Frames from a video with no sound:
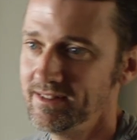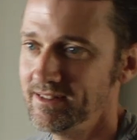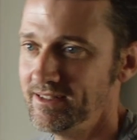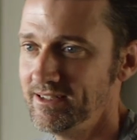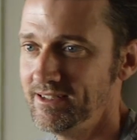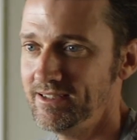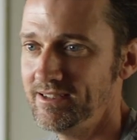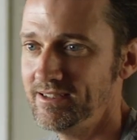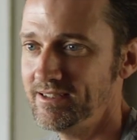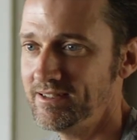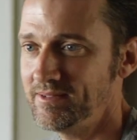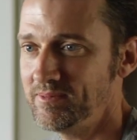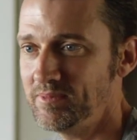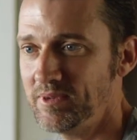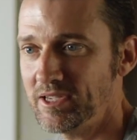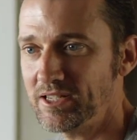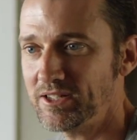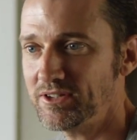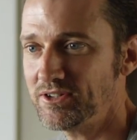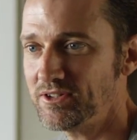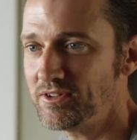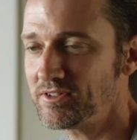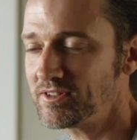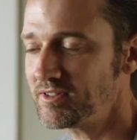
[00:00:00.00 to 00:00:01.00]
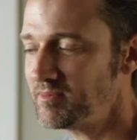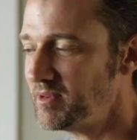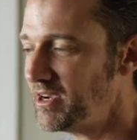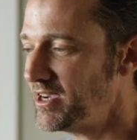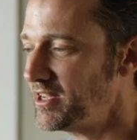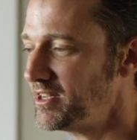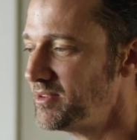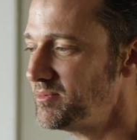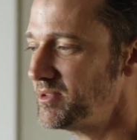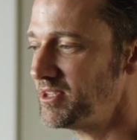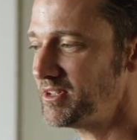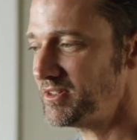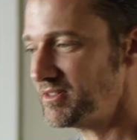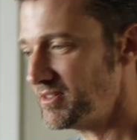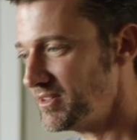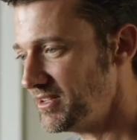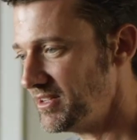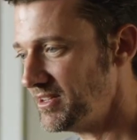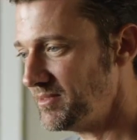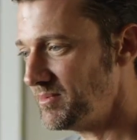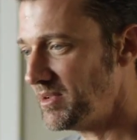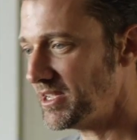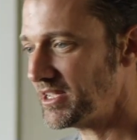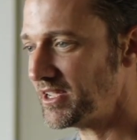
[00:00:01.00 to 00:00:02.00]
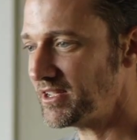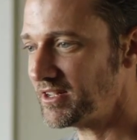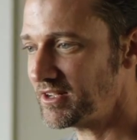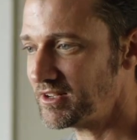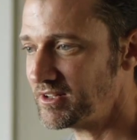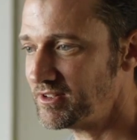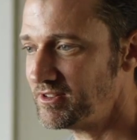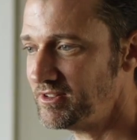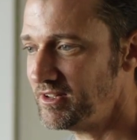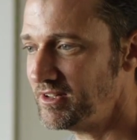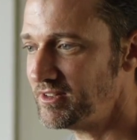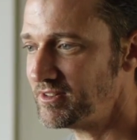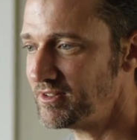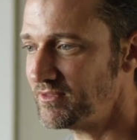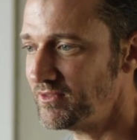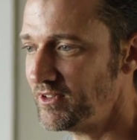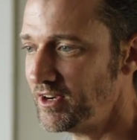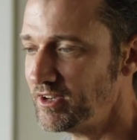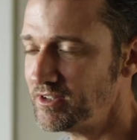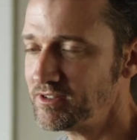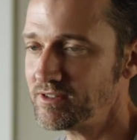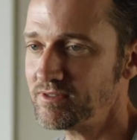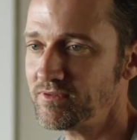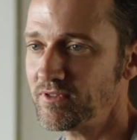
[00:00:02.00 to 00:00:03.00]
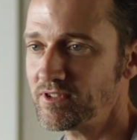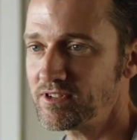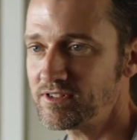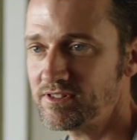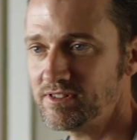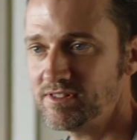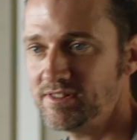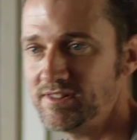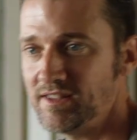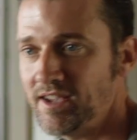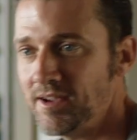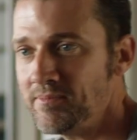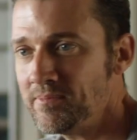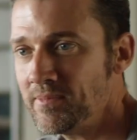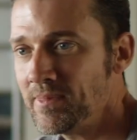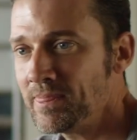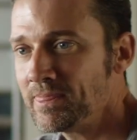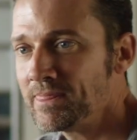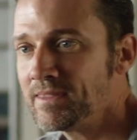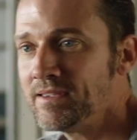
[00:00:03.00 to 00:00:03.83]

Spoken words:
and making jokes about them and making a sense of us versus them.